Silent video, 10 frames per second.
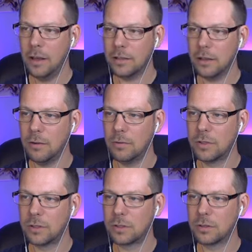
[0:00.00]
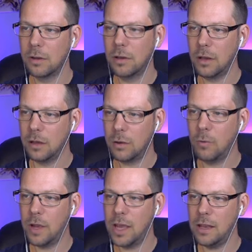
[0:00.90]
So
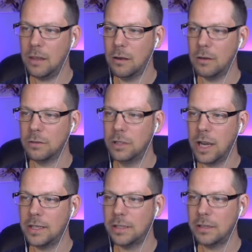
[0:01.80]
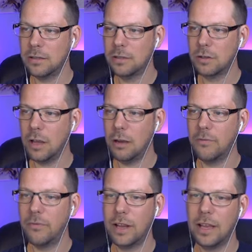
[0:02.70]
squid.json should
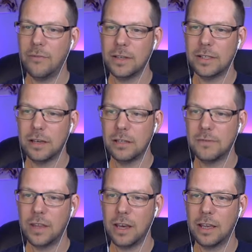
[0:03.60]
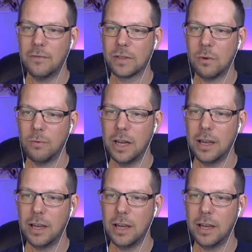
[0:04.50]
hopefully, if I search for that, give us what we